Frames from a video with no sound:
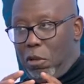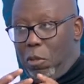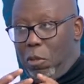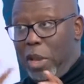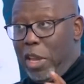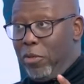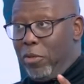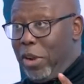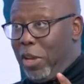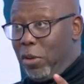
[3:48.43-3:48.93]

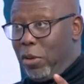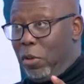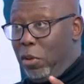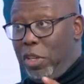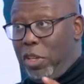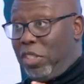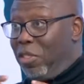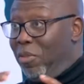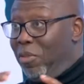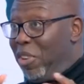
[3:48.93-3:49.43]
away
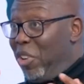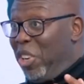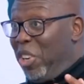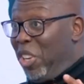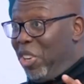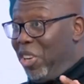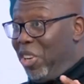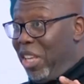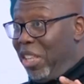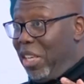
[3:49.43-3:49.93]
record isn't very good.